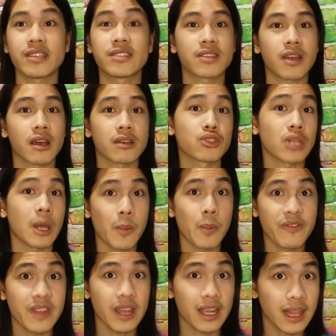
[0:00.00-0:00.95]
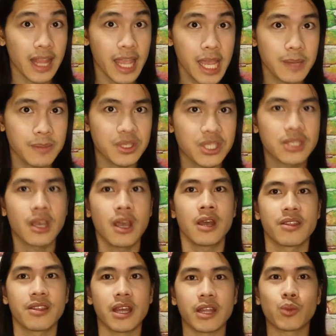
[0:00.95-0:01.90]
discuss some of the claims
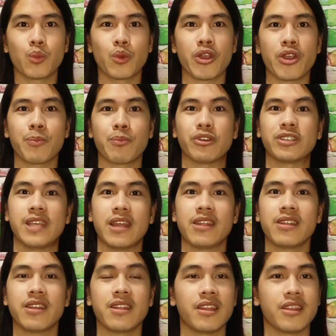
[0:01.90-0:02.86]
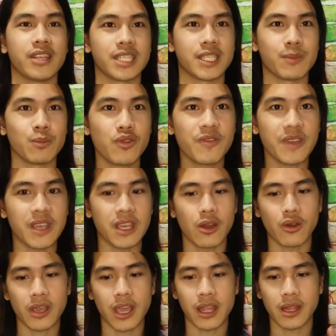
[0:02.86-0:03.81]
that were presented in this movie.
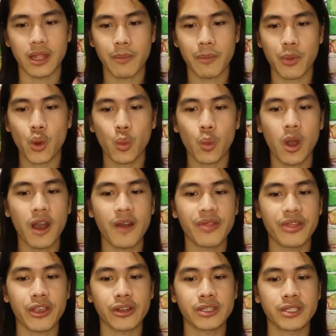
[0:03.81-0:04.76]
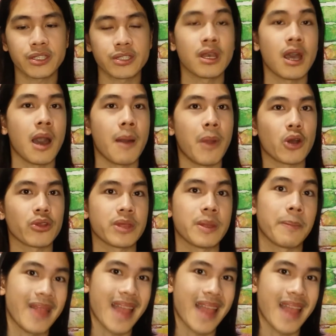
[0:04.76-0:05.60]
Okay, number one, there's about the